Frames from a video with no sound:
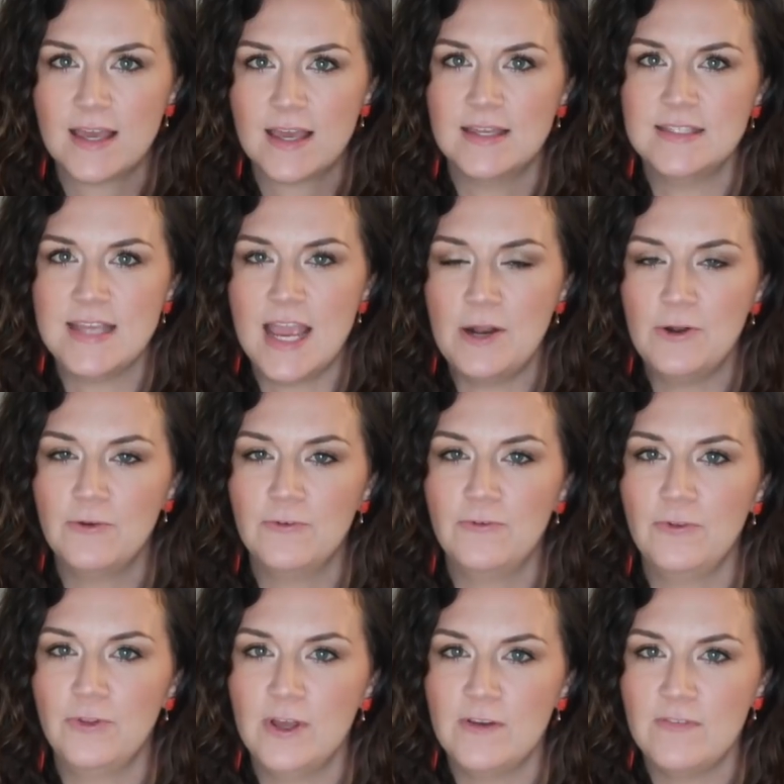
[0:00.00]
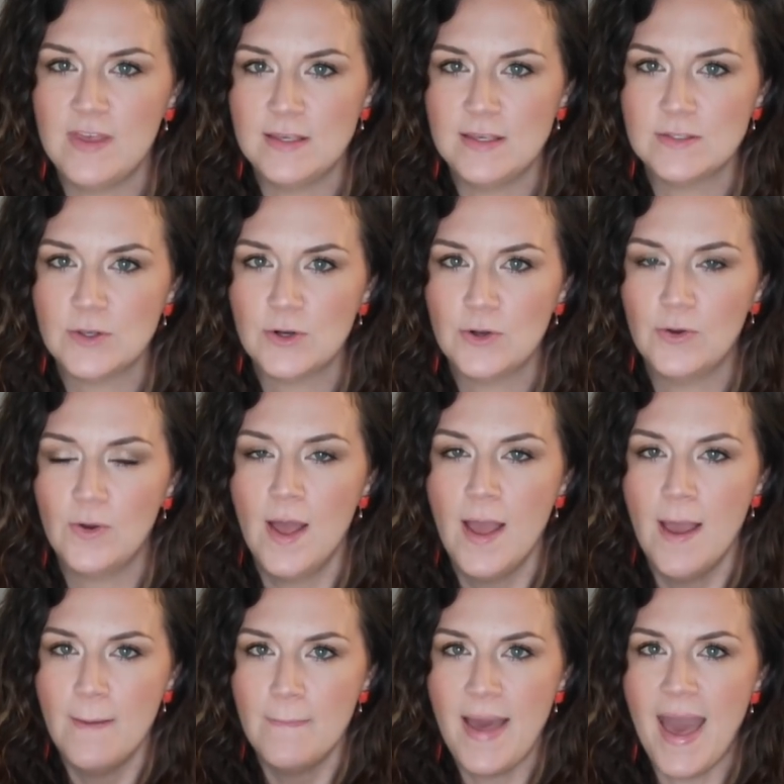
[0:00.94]
like container full of these little
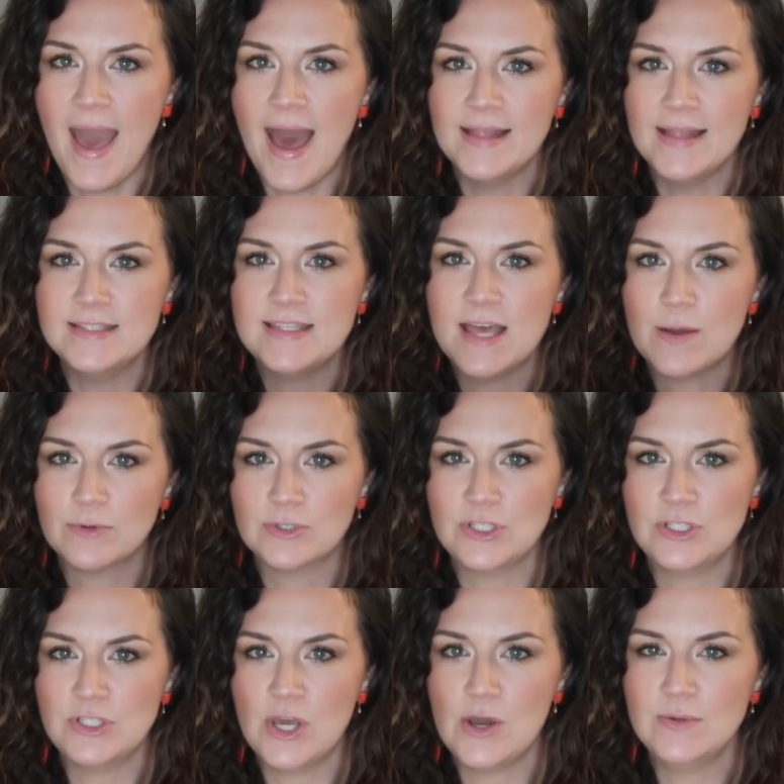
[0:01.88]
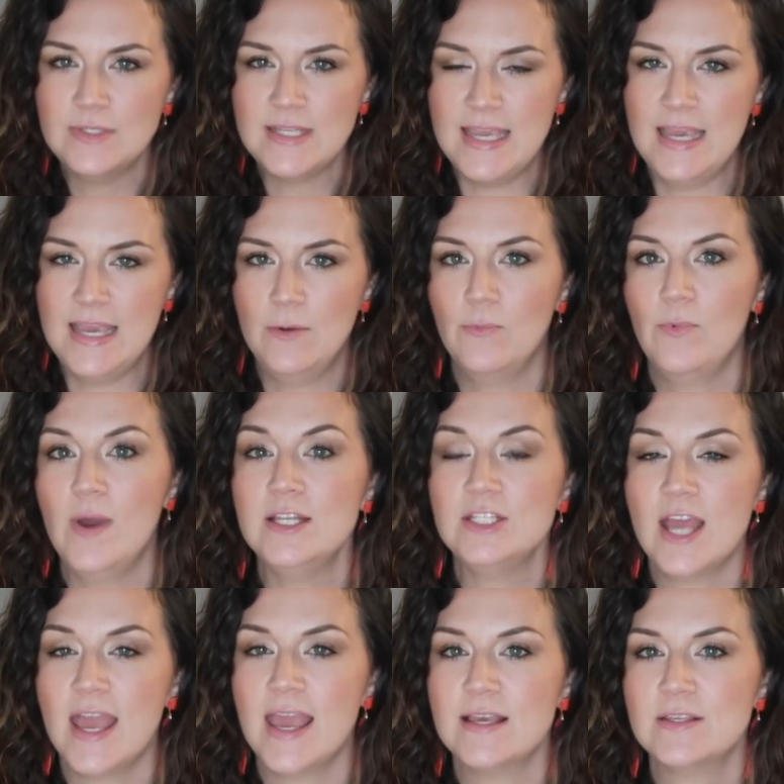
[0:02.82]
pads that were soaked in
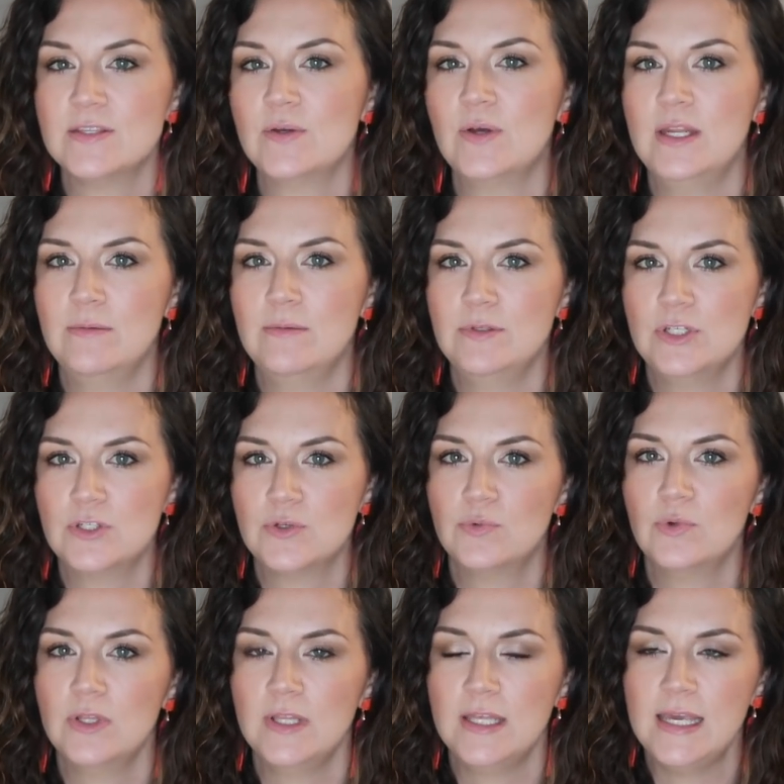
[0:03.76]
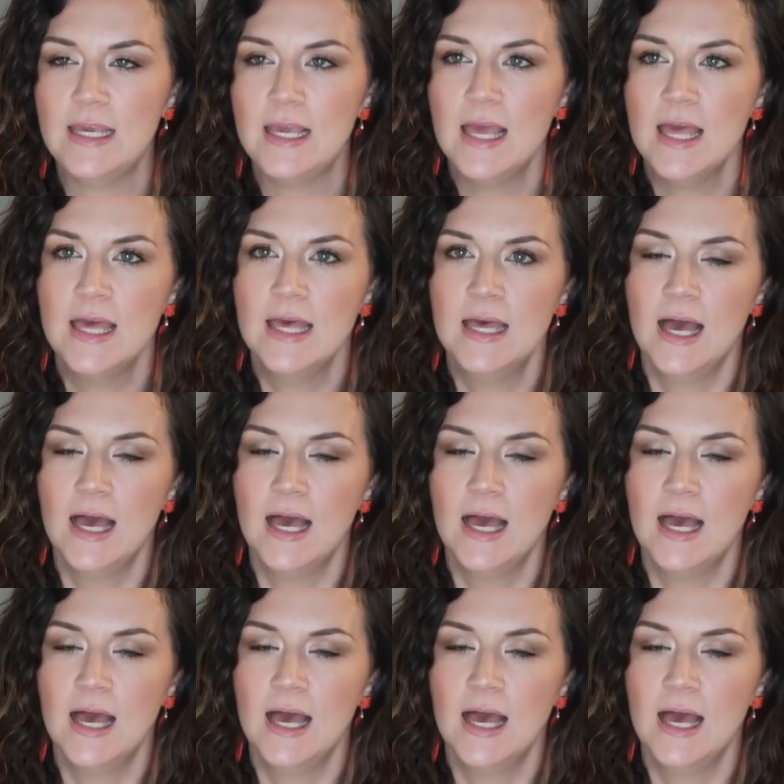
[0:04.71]
witch hazel, and it was just really